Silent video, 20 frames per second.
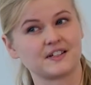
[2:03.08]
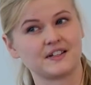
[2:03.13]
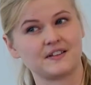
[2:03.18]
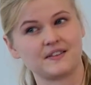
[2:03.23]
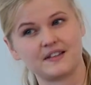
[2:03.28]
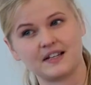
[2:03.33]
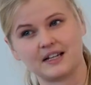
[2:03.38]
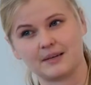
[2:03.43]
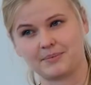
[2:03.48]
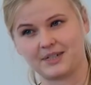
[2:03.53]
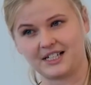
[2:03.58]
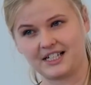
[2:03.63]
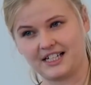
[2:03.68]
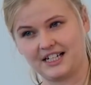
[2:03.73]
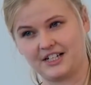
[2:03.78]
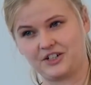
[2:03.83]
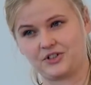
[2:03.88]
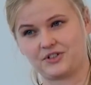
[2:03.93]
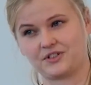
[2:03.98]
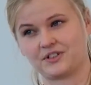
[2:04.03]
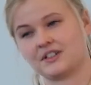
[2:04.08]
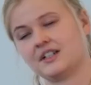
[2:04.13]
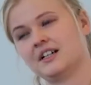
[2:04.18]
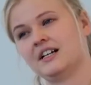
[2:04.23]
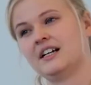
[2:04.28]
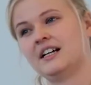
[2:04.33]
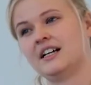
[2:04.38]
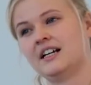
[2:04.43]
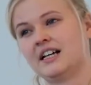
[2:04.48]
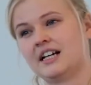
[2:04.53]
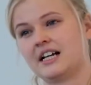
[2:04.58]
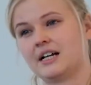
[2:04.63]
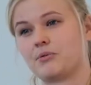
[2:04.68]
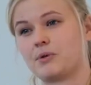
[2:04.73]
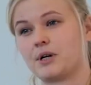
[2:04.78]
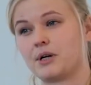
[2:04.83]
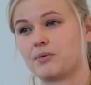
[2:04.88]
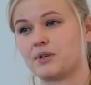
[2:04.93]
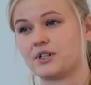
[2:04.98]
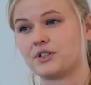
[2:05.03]
in the application. And
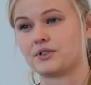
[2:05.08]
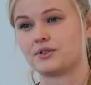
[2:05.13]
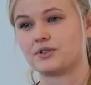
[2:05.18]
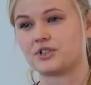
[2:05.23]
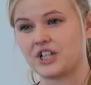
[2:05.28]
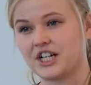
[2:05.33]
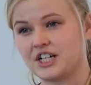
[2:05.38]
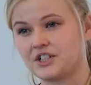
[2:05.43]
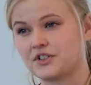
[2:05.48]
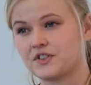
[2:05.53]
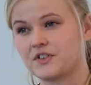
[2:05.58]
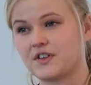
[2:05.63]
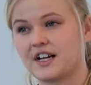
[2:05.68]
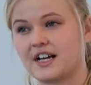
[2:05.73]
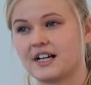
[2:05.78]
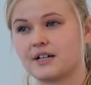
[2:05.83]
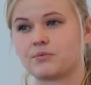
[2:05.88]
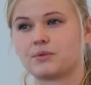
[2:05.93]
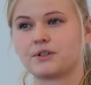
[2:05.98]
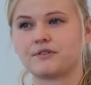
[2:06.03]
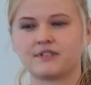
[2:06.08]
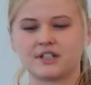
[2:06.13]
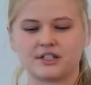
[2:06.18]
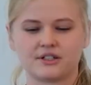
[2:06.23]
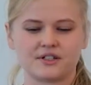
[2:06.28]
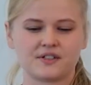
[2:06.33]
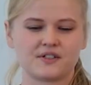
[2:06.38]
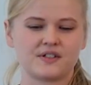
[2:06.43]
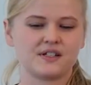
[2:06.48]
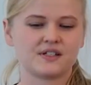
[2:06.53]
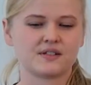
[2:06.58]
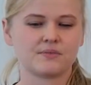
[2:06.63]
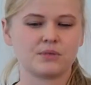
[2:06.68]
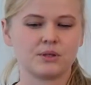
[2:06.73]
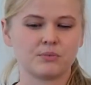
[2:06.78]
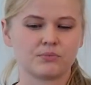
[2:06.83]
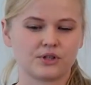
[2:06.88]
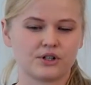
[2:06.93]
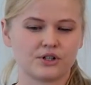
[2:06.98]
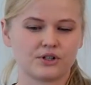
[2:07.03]
we want to change that with our
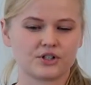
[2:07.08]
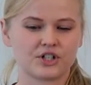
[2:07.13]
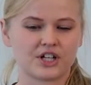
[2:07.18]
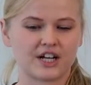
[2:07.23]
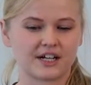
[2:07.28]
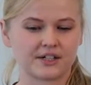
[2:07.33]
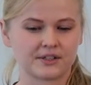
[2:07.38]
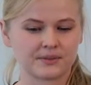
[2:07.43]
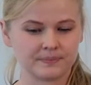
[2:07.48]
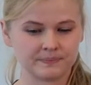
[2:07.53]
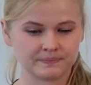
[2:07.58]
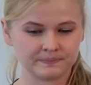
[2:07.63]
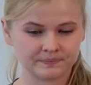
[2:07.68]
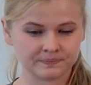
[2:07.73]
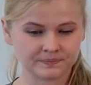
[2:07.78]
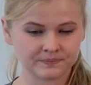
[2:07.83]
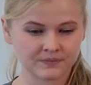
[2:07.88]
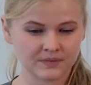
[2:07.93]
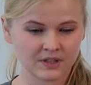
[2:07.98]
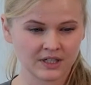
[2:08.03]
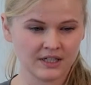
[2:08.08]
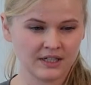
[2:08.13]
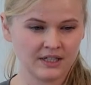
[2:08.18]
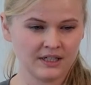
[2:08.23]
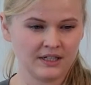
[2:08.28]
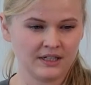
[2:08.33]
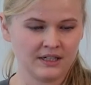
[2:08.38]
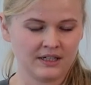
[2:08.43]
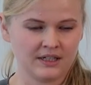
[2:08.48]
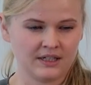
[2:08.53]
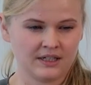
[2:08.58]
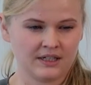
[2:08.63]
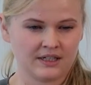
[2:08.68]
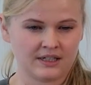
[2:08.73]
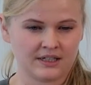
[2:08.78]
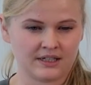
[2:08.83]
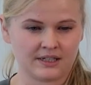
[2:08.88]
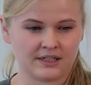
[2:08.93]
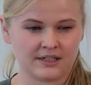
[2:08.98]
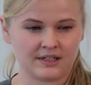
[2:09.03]
SISAME project.
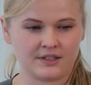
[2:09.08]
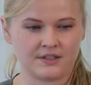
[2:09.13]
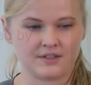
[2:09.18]
And